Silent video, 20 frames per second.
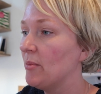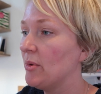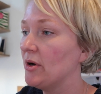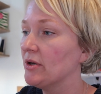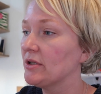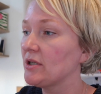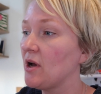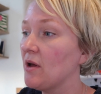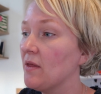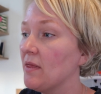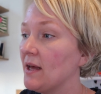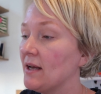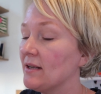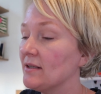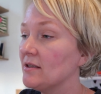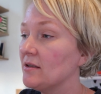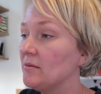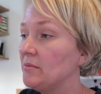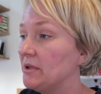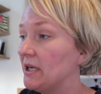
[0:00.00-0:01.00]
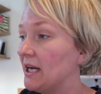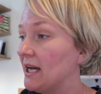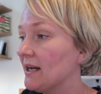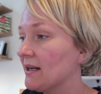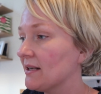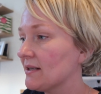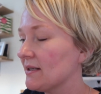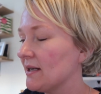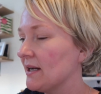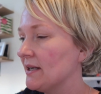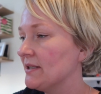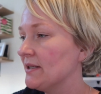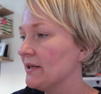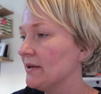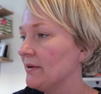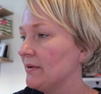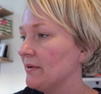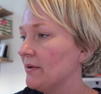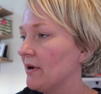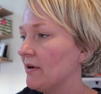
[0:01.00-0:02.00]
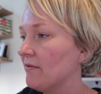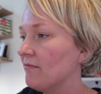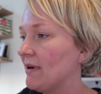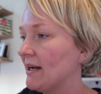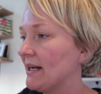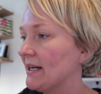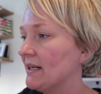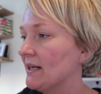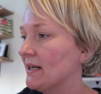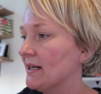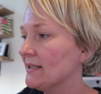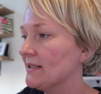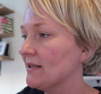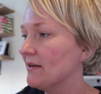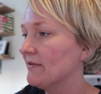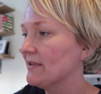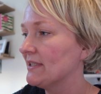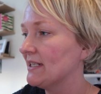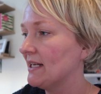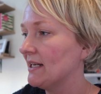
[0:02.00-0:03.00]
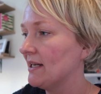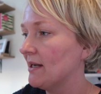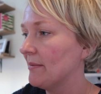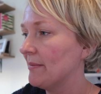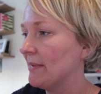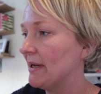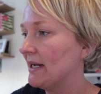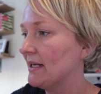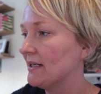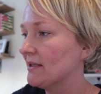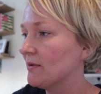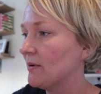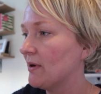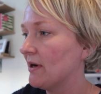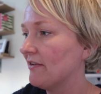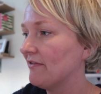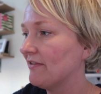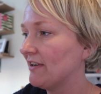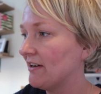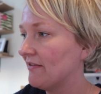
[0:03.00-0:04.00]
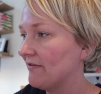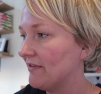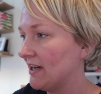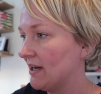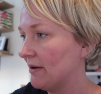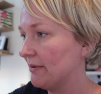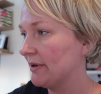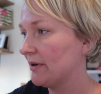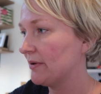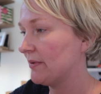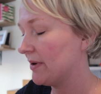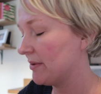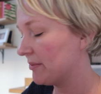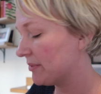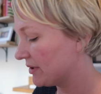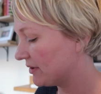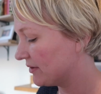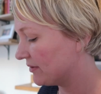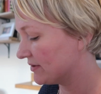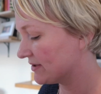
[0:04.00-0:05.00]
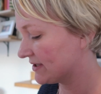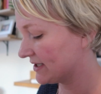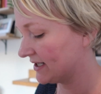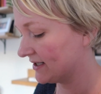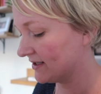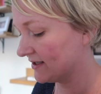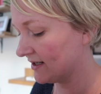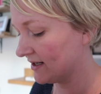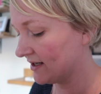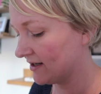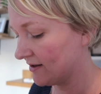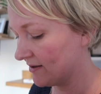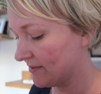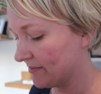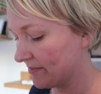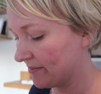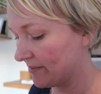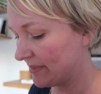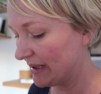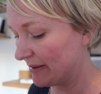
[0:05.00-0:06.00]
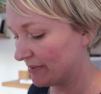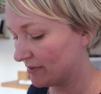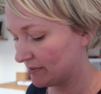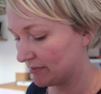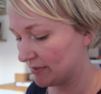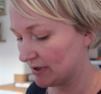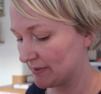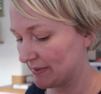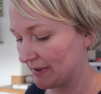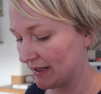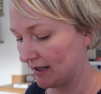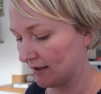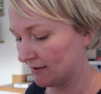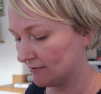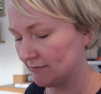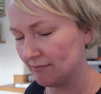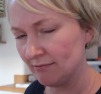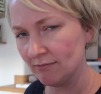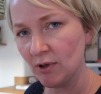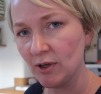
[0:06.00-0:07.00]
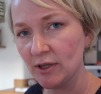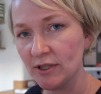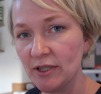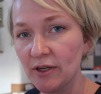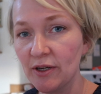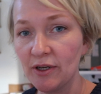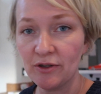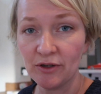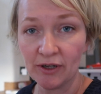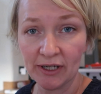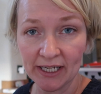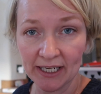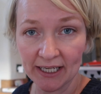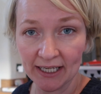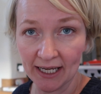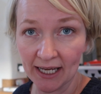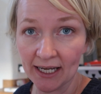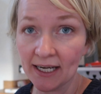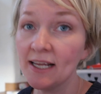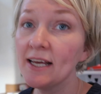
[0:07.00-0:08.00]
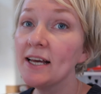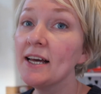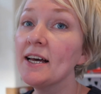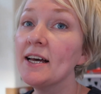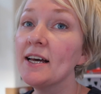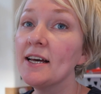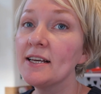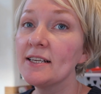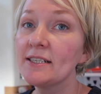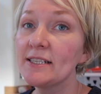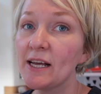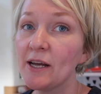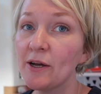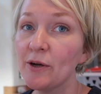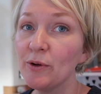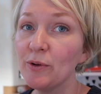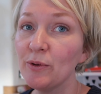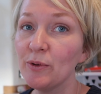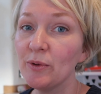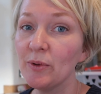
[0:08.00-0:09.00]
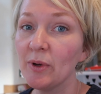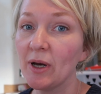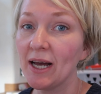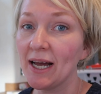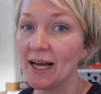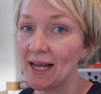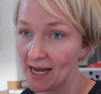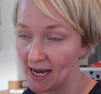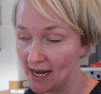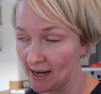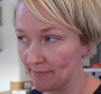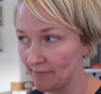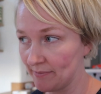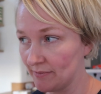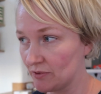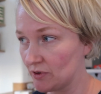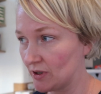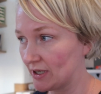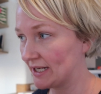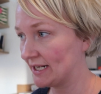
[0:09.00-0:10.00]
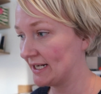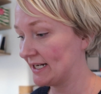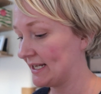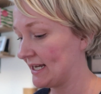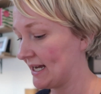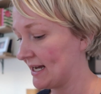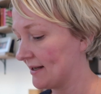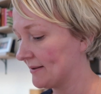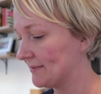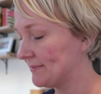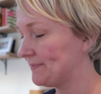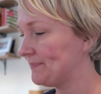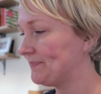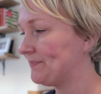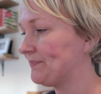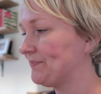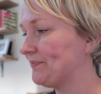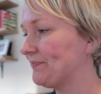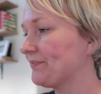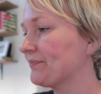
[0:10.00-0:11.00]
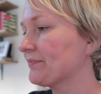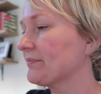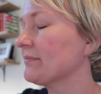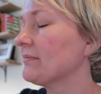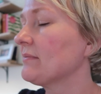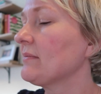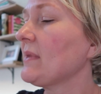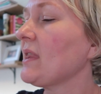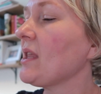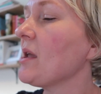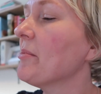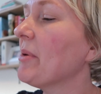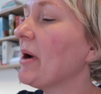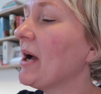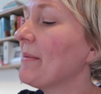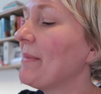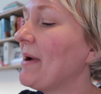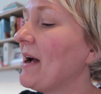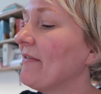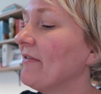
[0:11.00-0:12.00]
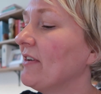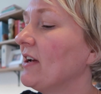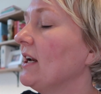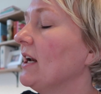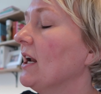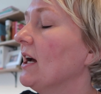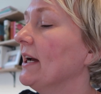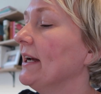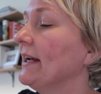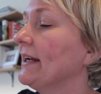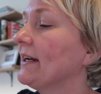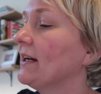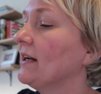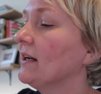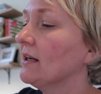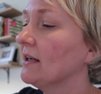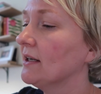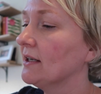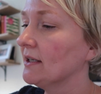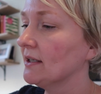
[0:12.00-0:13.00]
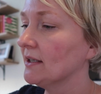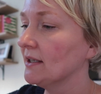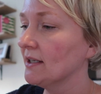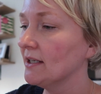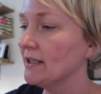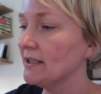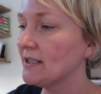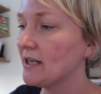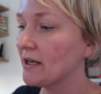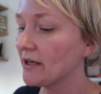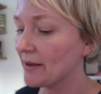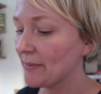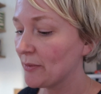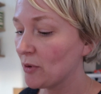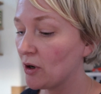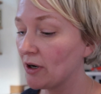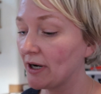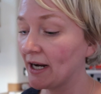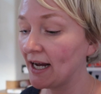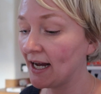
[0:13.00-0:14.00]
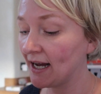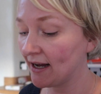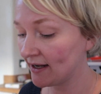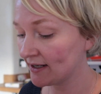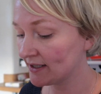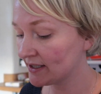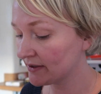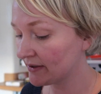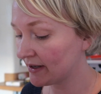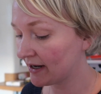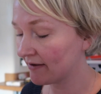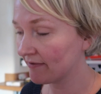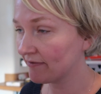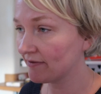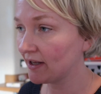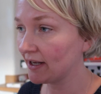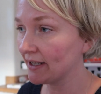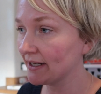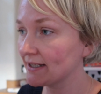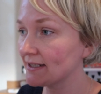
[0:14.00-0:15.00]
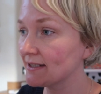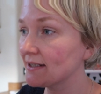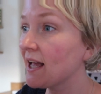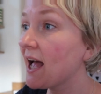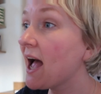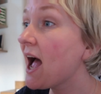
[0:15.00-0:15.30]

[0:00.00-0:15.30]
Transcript: But on that subject, I do recognise, obviously, I made quite a fanfare when I quit booze, and people must be like, what, so you're drinking again? So I am drinking again, but I'm having, like, don't get me wrong, I do have, like, oh,